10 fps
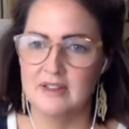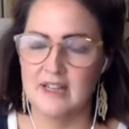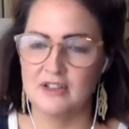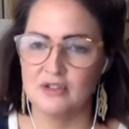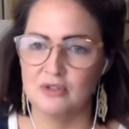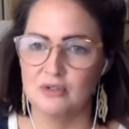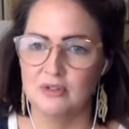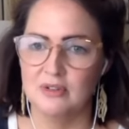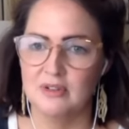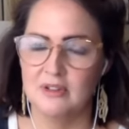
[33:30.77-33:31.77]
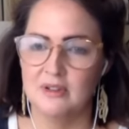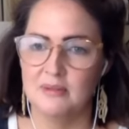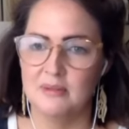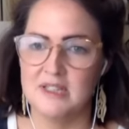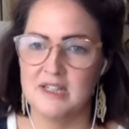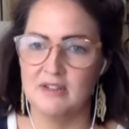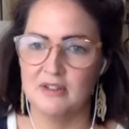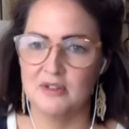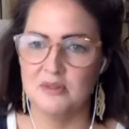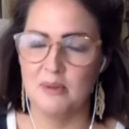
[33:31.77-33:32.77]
natural materials.